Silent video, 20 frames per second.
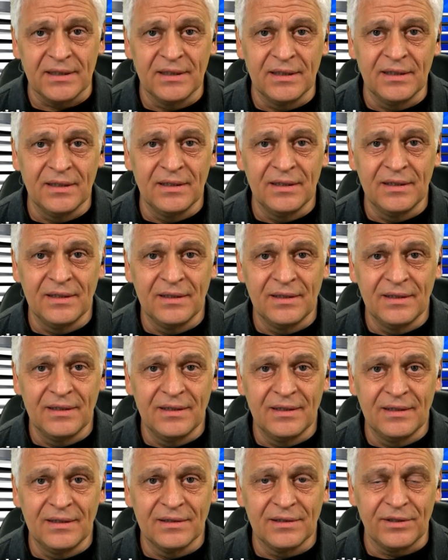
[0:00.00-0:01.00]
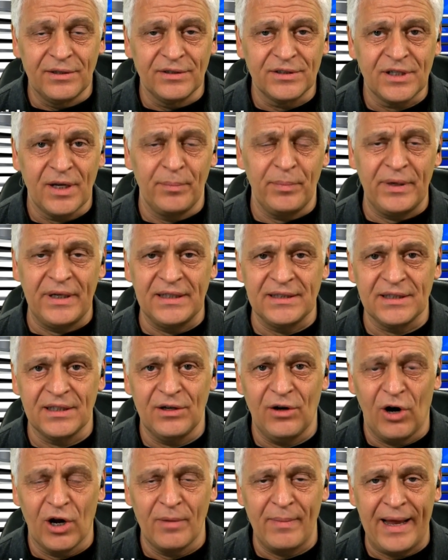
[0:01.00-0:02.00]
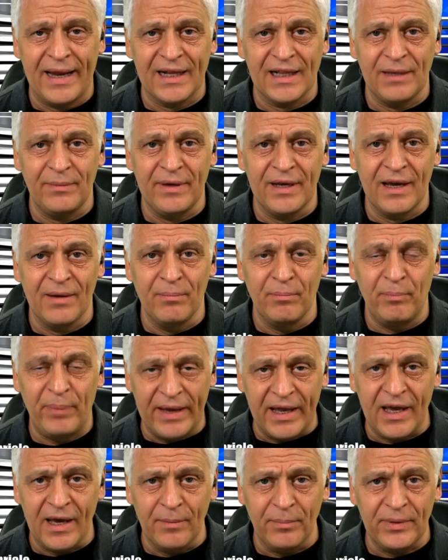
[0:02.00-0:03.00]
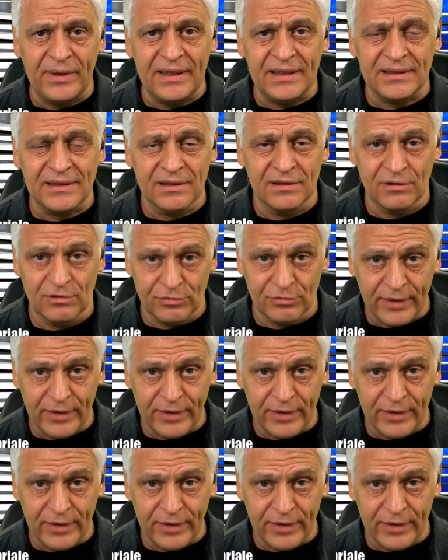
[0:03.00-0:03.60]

Do those companies automatically become big companies? Rarely.